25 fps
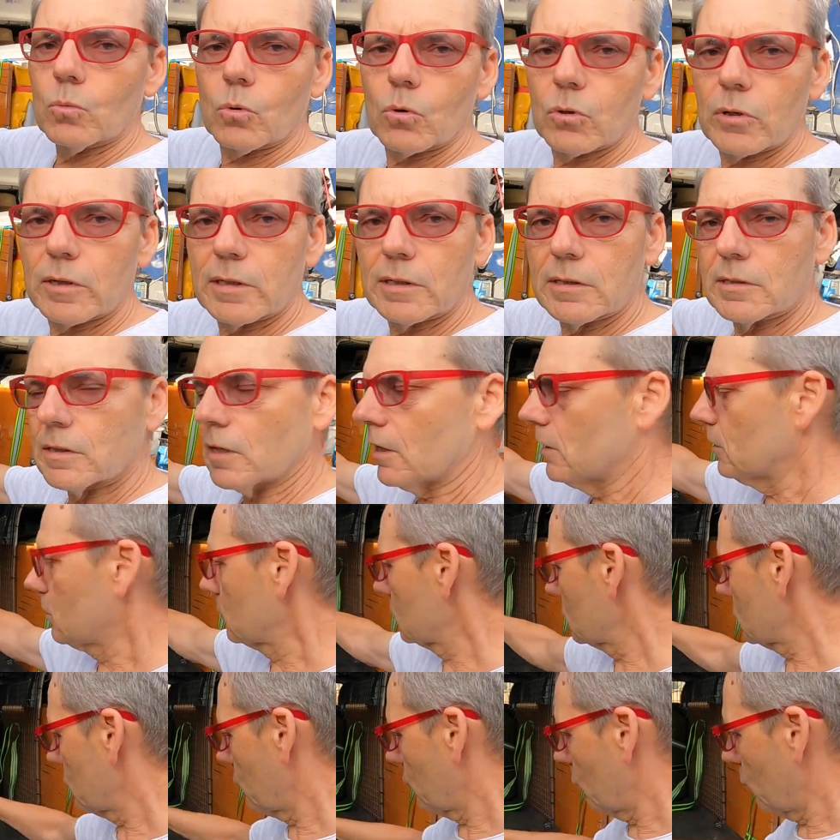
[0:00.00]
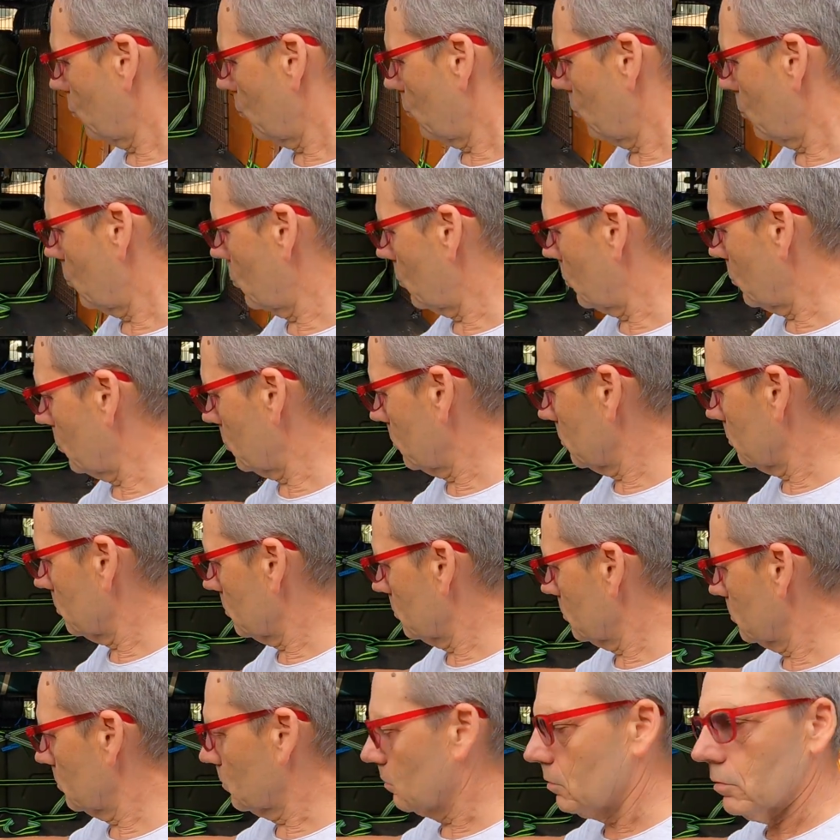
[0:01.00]
the water containers for
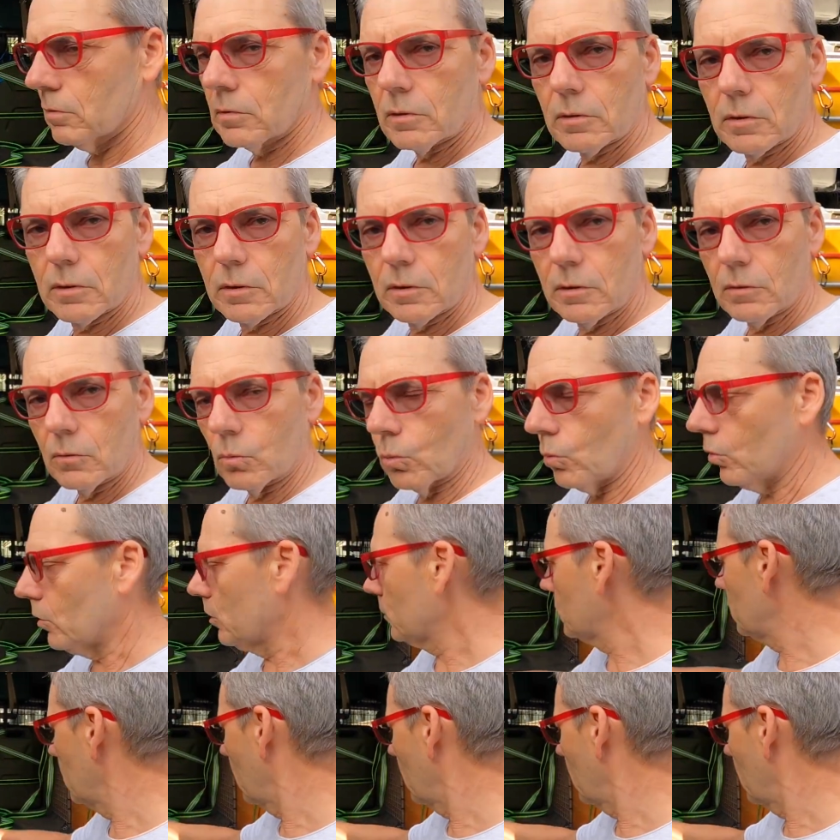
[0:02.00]
the water